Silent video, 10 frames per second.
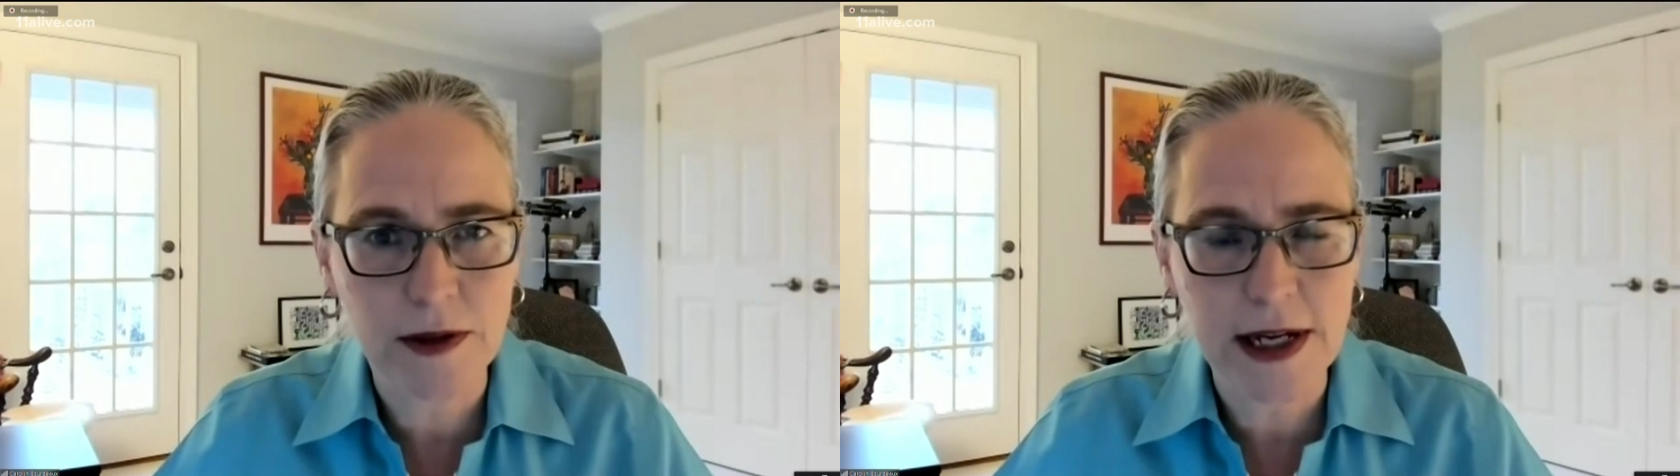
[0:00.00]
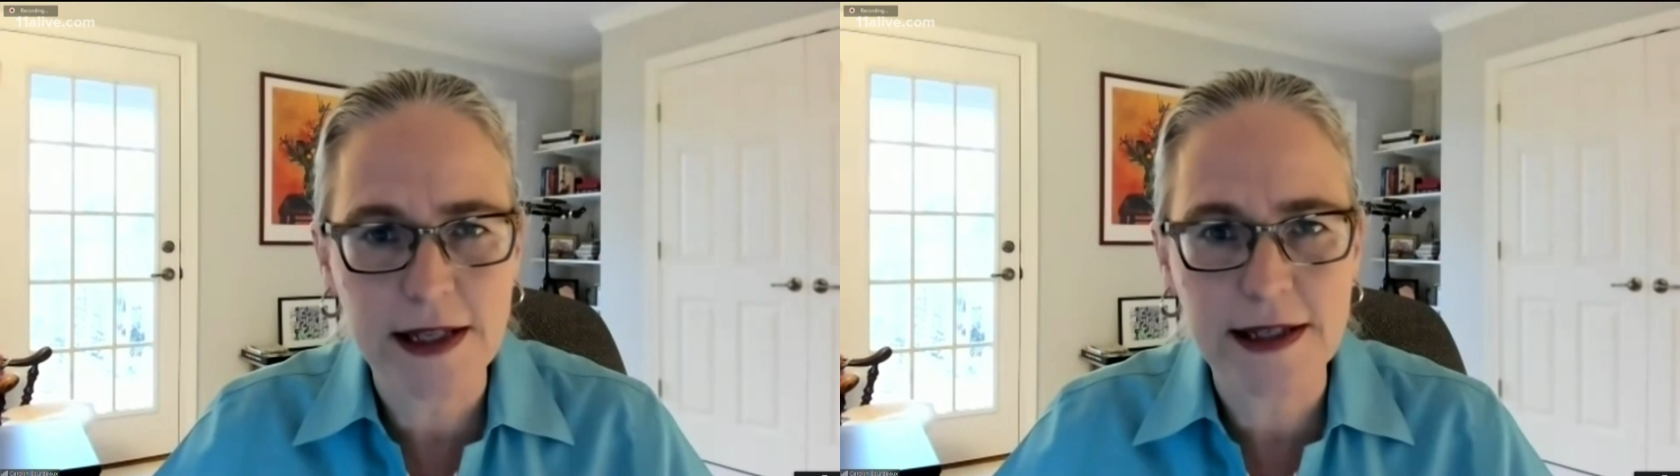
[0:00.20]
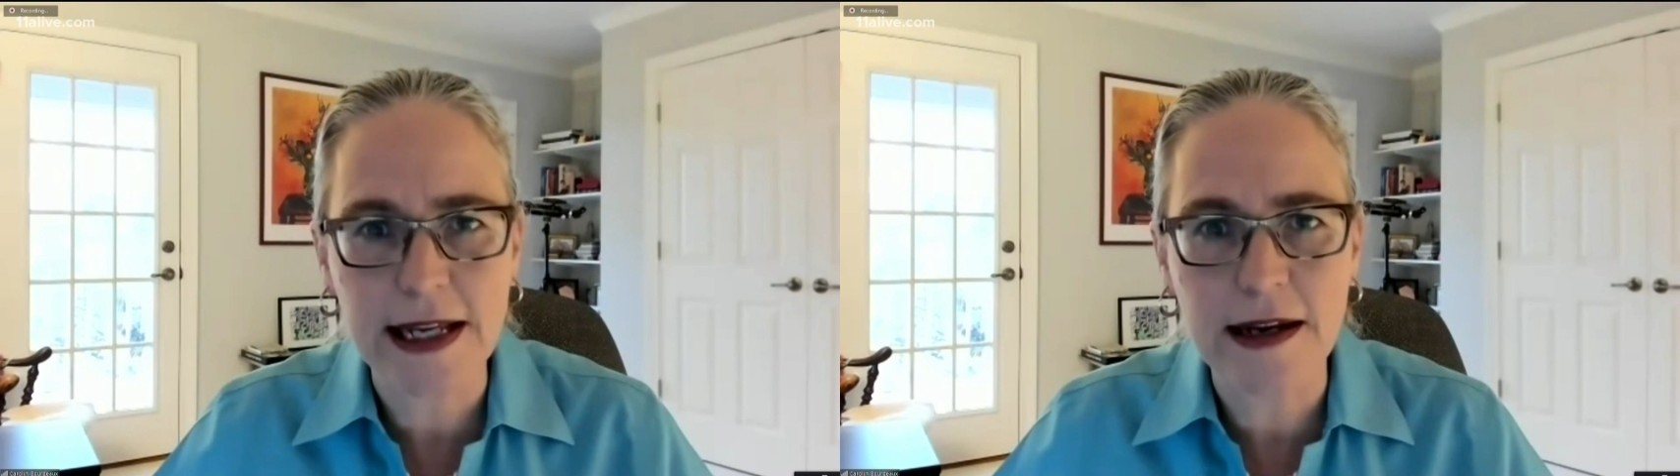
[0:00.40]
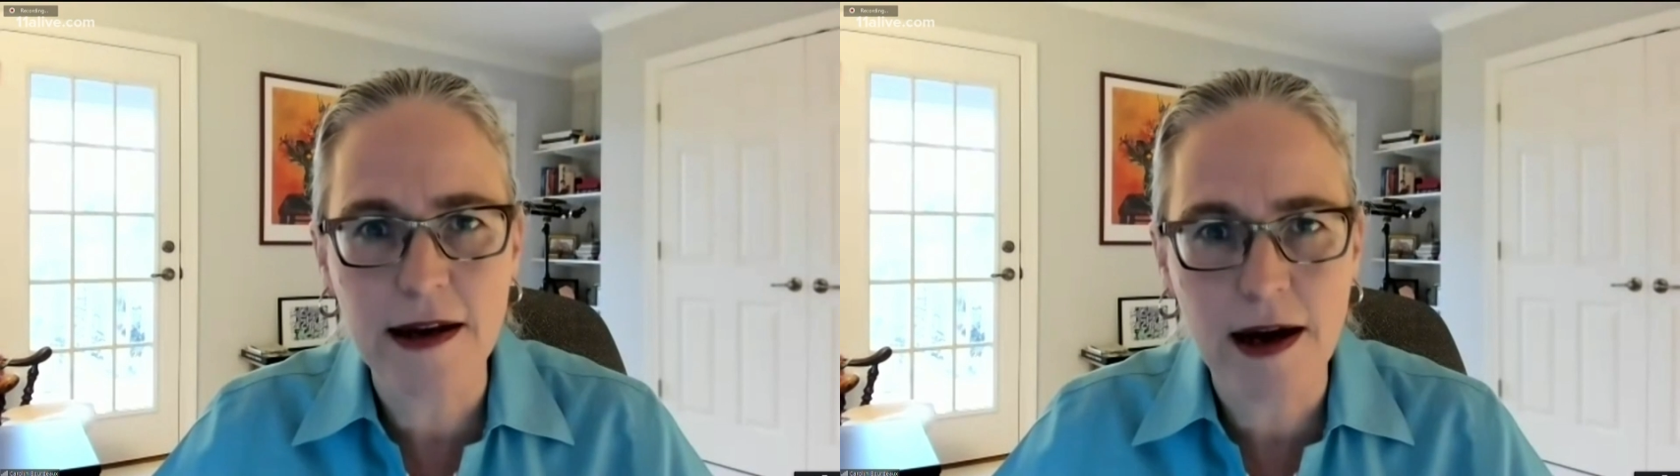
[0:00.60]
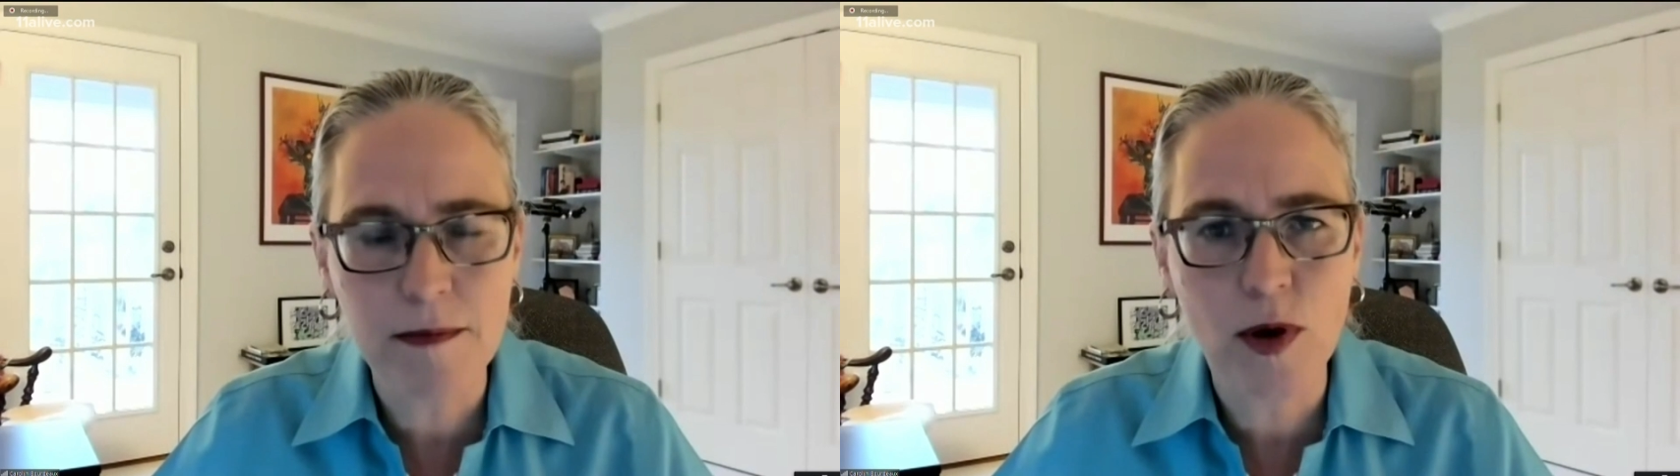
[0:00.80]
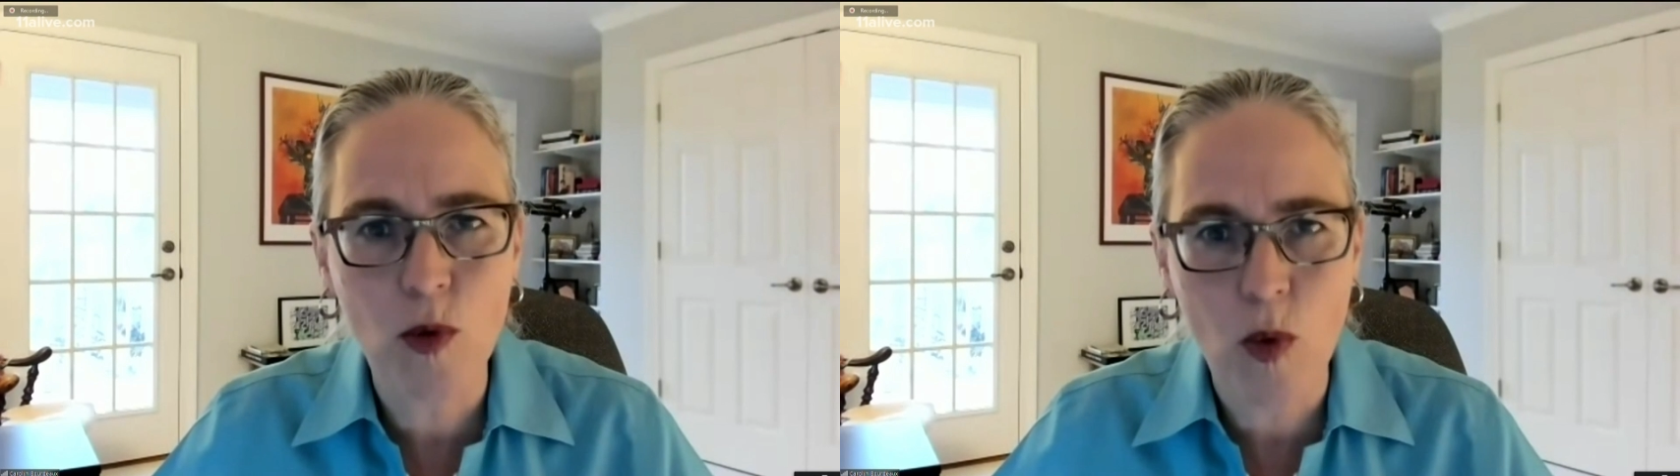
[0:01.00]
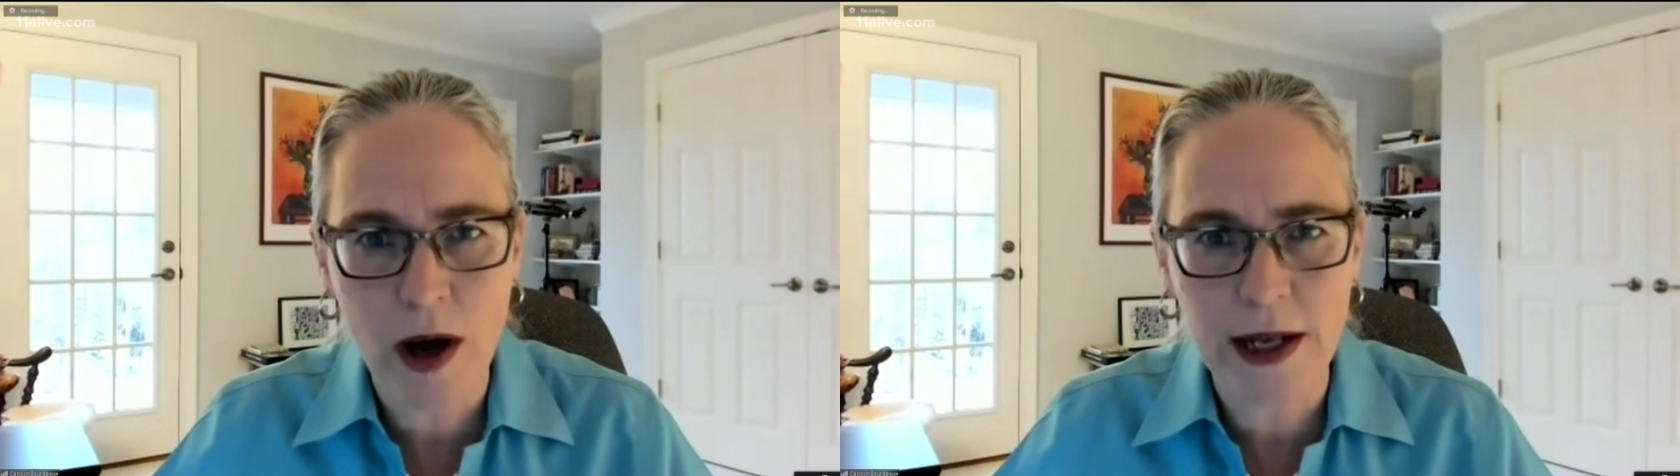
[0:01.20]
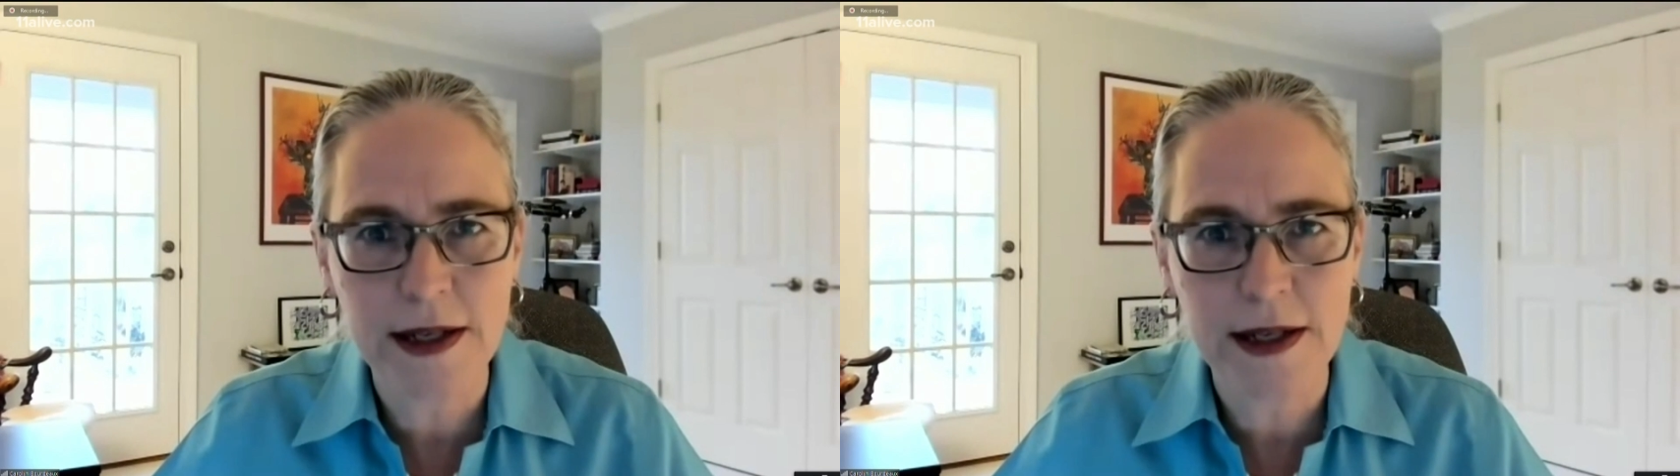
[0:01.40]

It's the number one